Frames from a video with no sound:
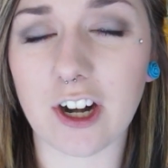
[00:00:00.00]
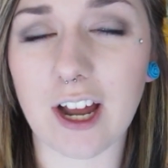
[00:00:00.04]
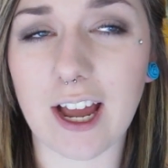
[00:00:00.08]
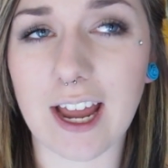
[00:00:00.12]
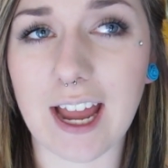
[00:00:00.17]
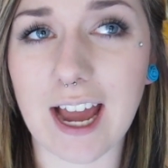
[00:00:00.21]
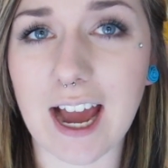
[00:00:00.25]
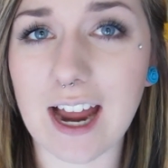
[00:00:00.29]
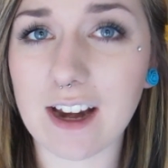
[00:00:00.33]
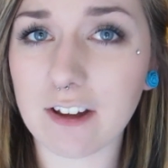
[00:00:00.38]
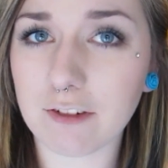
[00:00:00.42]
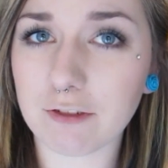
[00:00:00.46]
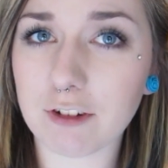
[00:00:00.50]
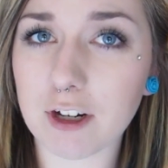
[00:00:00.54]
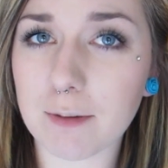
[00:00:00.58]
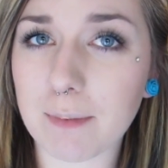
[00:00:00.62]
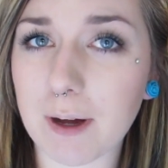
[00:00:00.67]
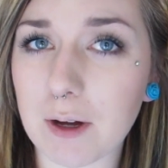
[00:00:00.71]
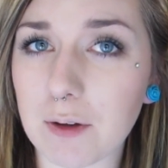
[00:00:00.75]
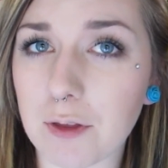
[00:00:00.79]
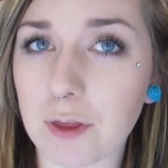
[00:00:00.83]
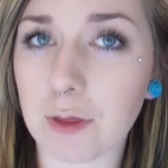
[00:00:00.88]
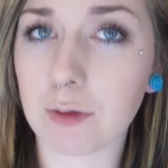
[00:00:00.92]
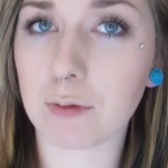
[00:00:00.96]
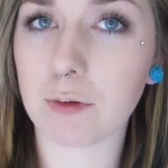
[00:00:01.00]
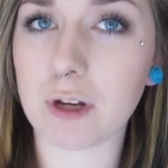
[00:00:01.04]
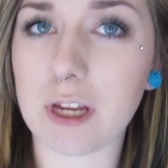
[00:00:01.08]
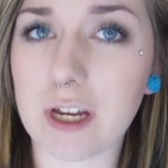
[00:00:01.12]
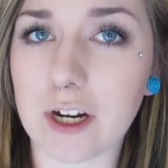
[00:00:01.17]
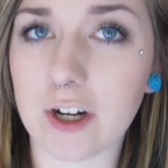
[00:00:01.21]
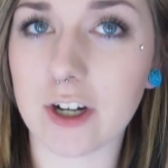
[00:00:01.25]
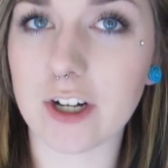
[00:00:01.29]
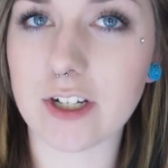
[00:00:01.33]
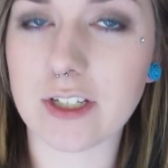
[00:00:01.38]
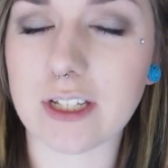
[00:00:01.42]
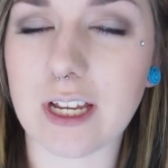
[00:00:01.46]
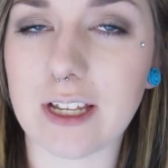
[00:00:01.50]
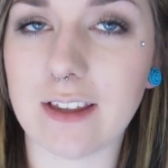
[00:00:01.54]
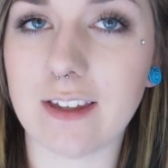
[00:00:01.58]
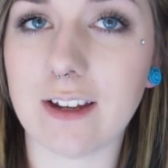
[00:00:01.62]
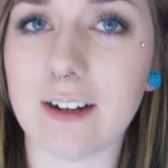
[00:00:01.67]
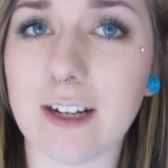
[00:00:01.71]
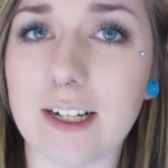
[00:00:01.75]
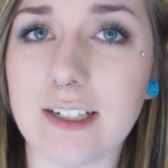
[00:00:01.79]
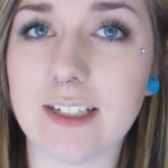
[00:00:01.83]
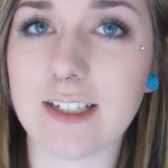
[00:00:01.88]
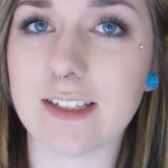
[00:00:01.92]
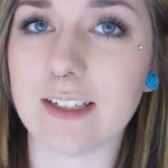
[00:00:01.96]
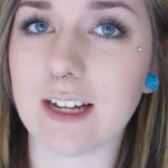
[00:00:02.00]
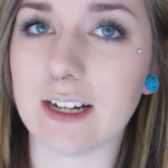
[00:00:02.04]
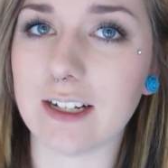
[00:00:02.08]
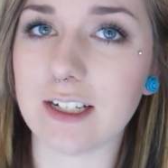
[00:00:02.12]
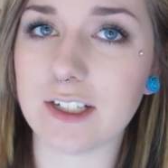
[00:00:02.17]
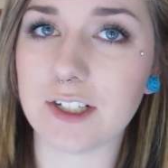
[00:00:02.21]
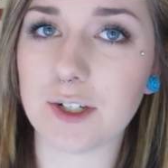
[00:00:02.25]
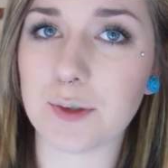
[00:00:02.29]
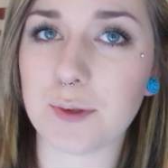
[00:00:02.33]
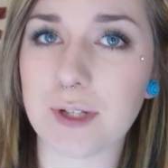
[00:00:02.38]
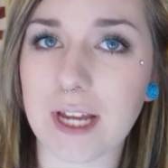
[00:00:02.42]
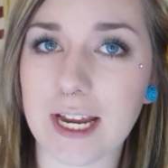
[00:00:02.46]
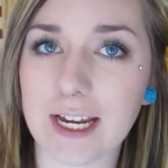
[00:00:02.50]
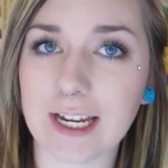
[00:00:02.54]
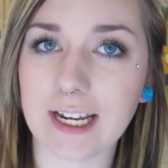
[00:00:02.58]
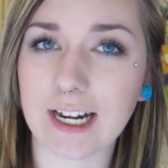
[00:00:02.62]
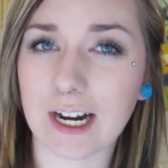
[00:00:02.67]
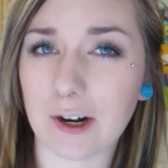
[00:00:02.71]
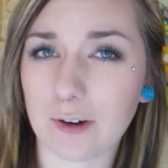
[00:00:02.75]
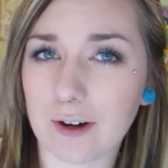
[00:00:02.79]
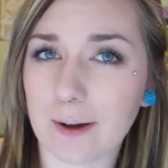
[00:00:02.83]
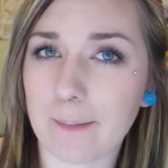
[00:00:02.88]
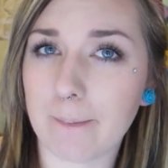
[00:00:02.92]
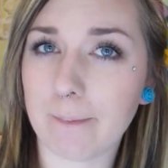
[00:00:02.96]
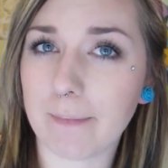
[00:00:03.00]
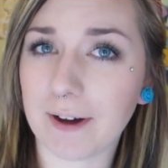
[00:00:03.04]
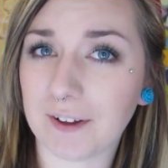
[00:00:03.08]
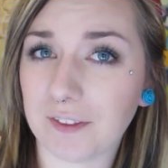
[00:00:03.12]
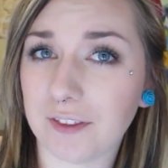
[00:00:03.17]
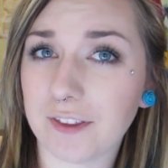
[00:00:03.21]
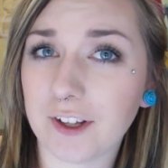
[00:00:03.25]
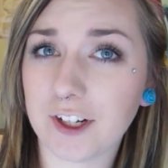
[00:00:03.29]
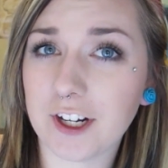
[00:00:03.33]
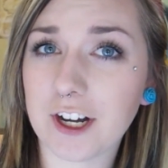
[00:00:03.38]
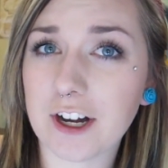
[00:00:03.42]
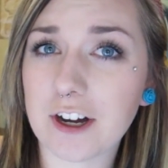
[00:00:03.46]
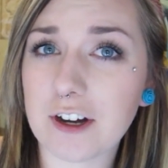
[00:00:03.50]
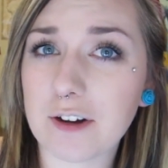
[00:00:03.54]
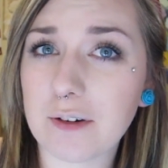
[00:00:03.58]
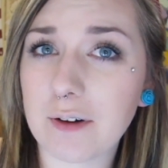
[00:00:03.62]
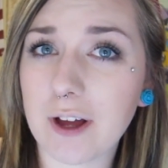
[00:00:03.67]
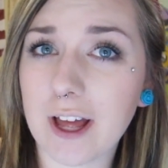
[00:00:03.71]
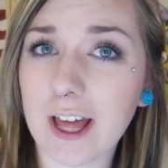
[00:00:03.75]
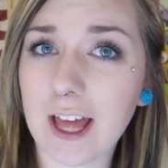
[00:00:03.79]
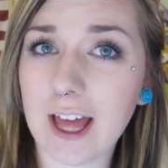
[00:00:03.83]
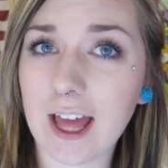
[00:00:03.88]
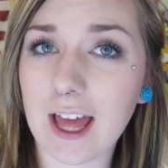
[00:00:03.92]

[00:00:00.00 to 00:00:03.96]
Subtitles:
I had it for about 3 years, and then I decided to take it out a month ago